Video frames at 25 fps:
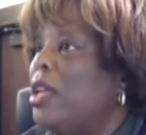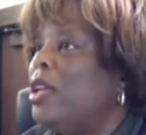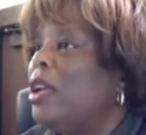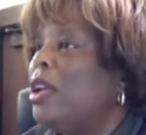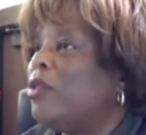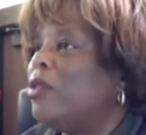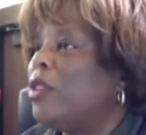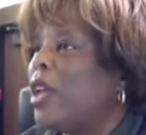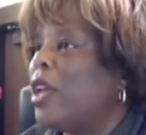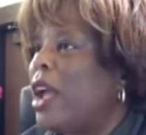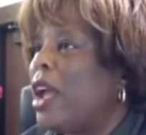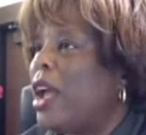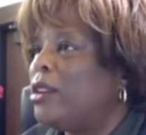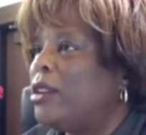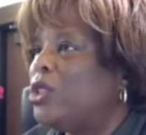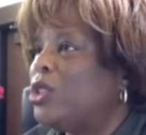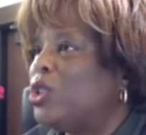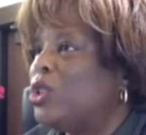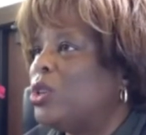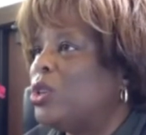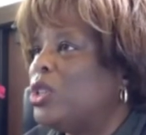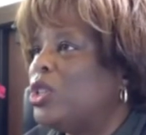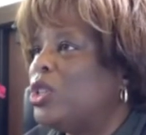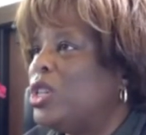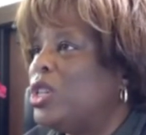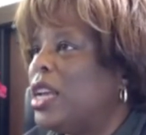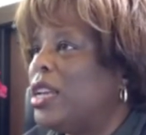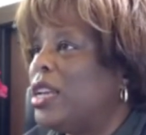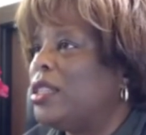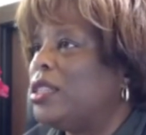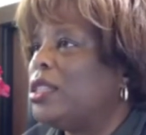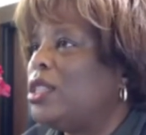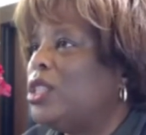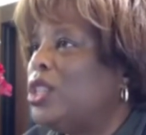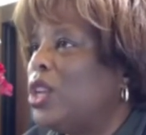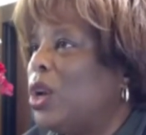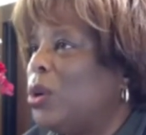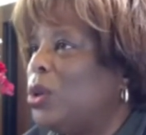If the answer is
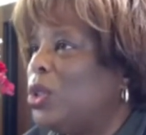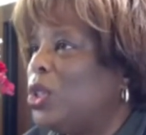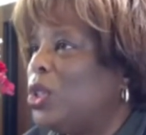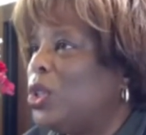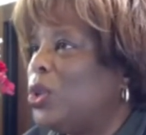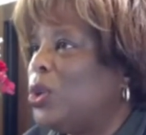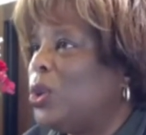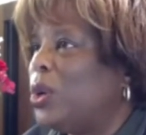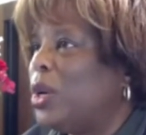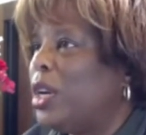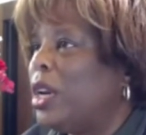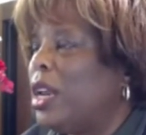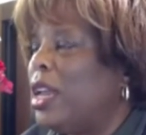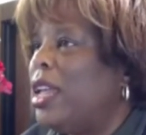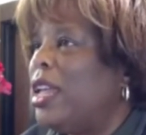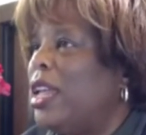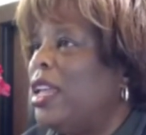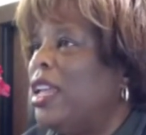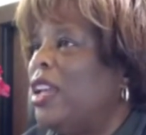yes, don't do it.